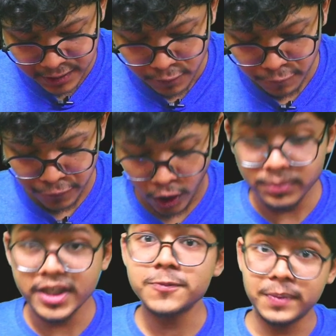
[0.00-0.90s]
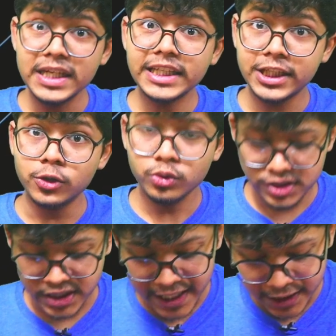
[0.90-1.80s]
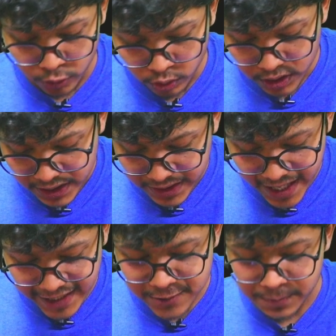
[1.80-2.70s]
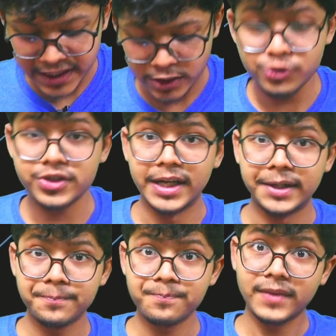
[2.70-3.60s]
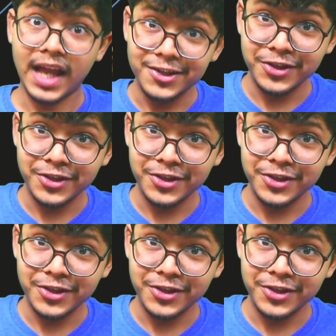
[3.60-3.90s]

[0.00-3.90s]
from this PQ state to next PQ state. As you can